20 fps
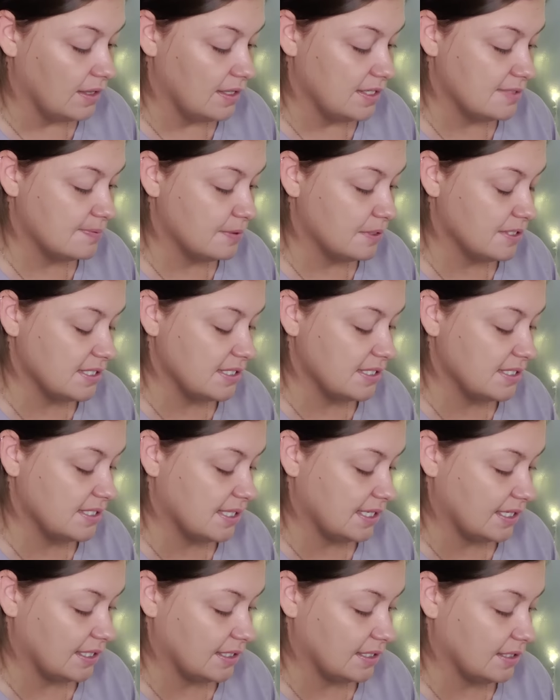this person
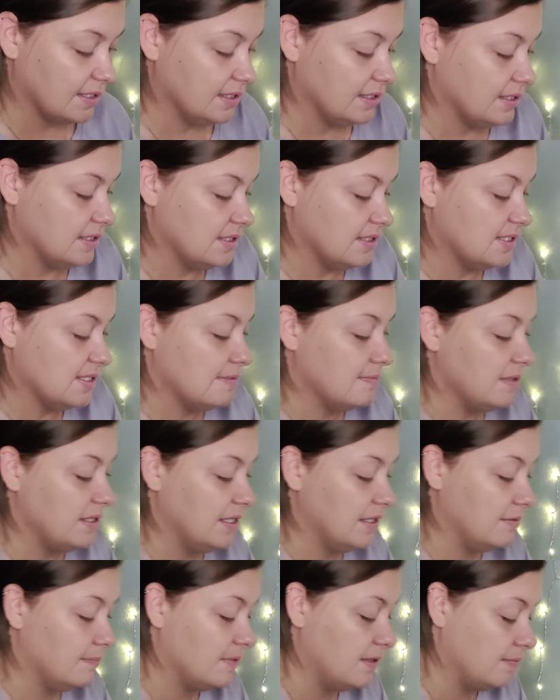is like
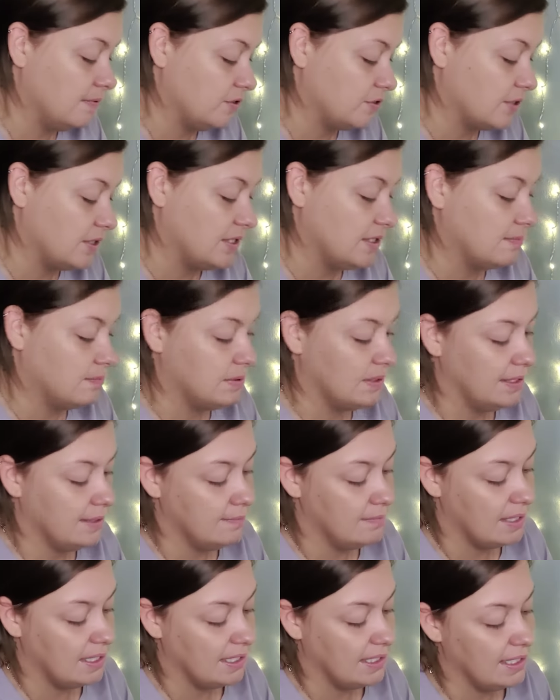somebody here may be trying to play
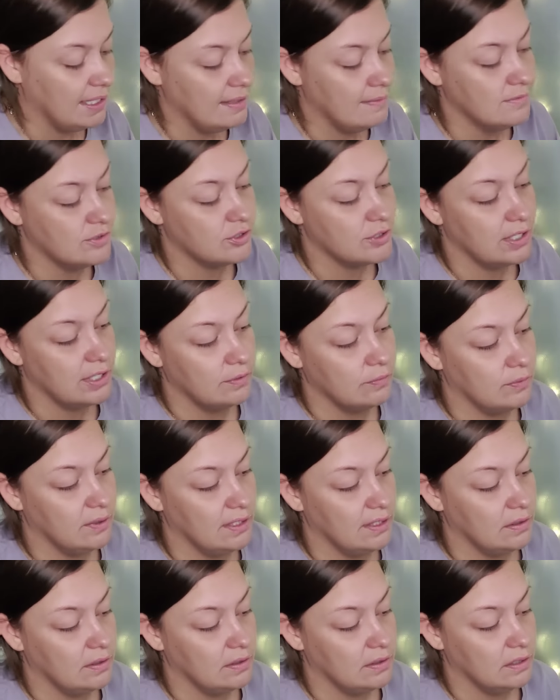mind games, trying to
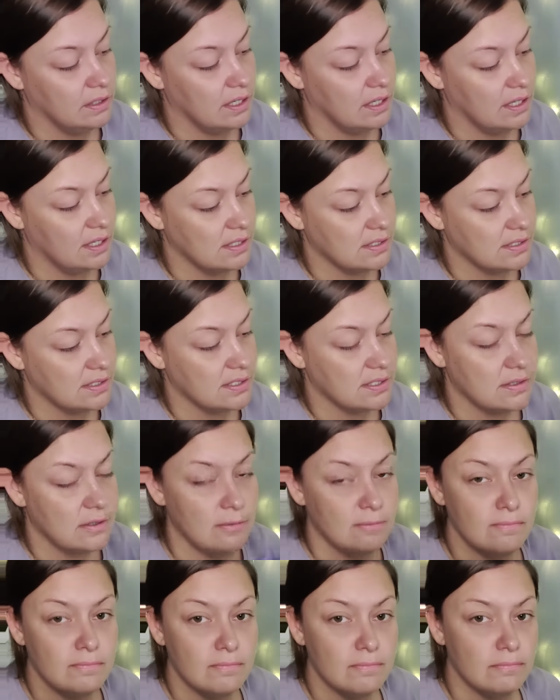win at all
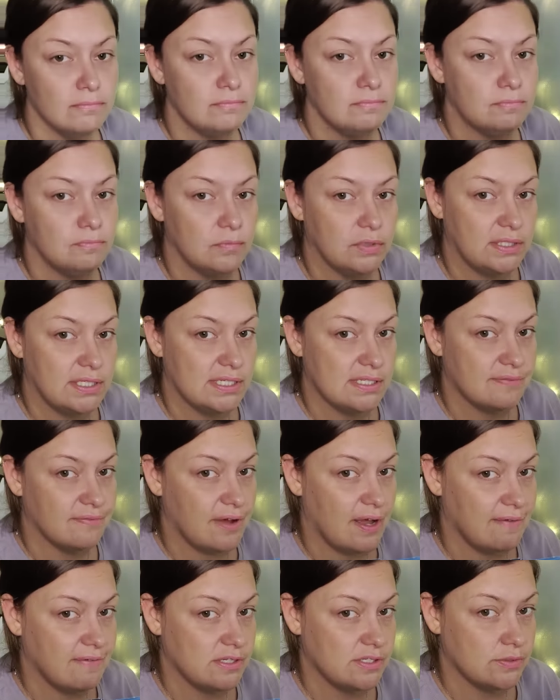costs with this
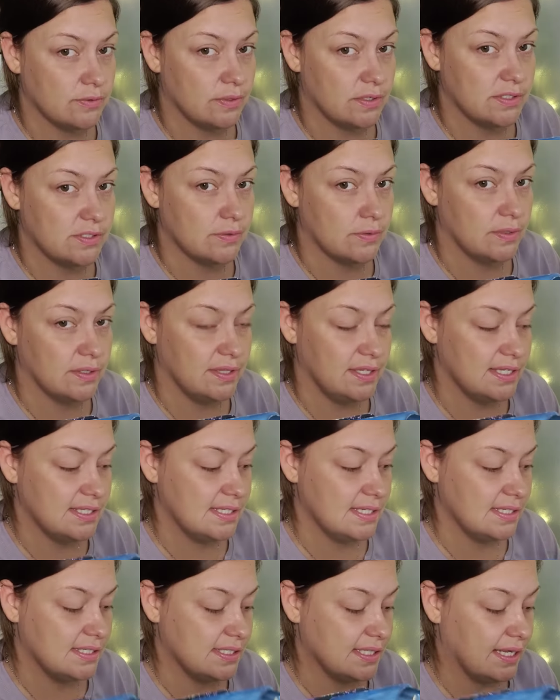five of swords or
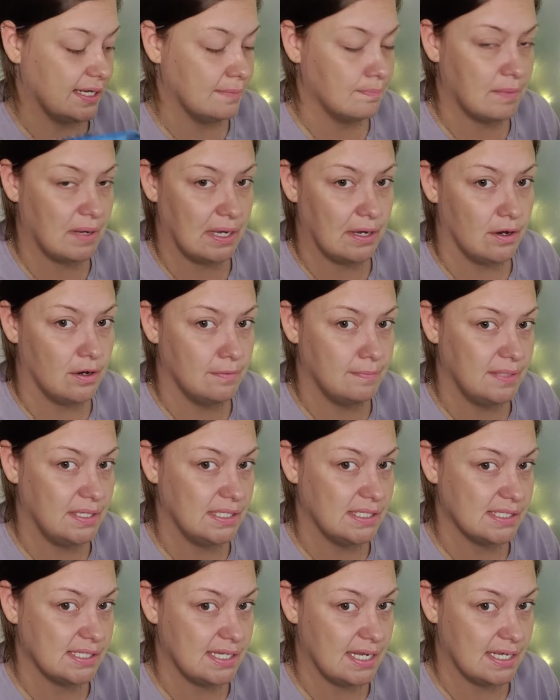this is like by all
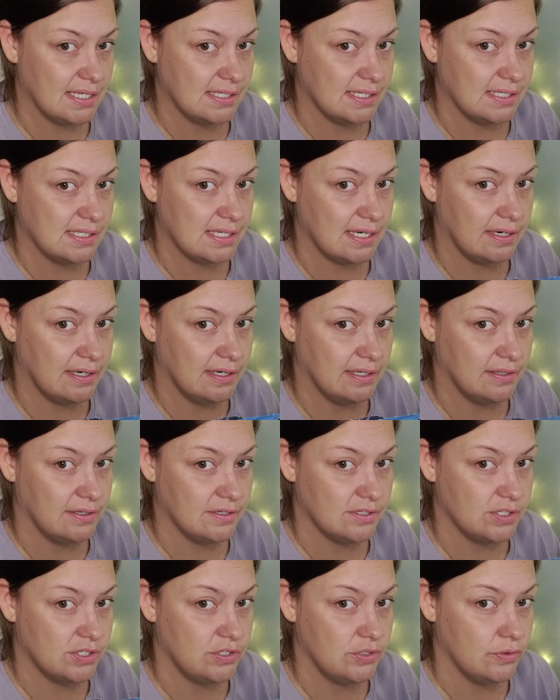means necessary
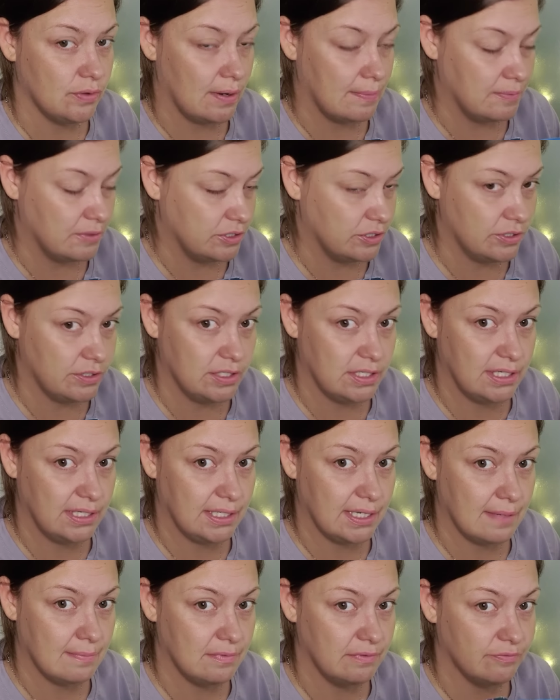there's a new opportunity
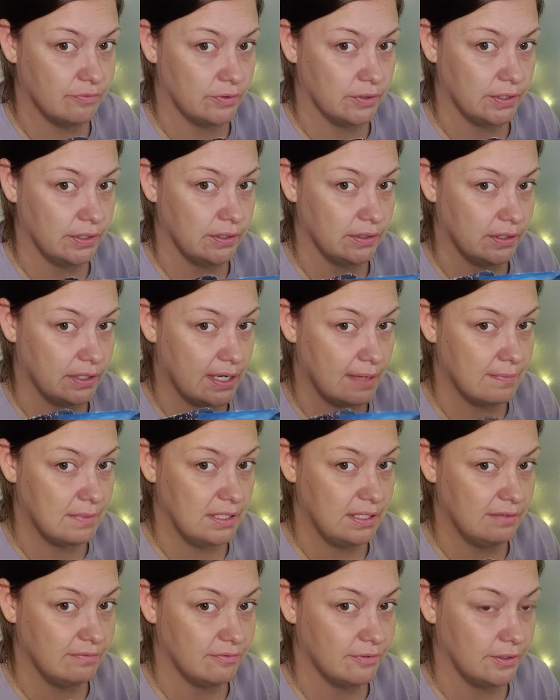coming for you
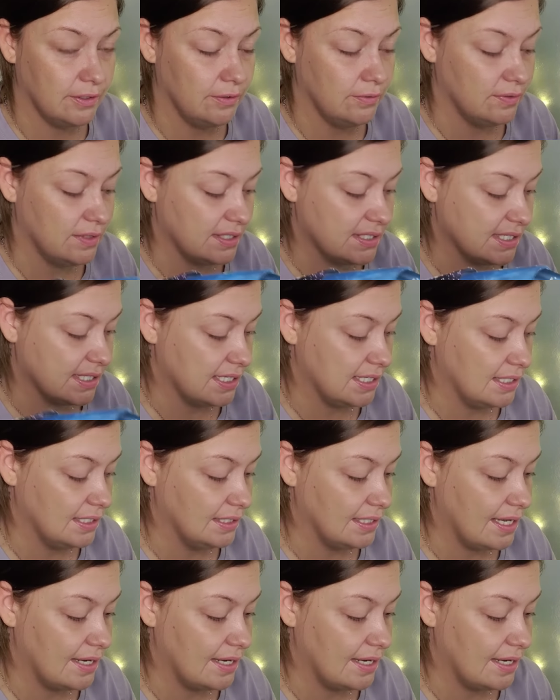coming in for you that's going to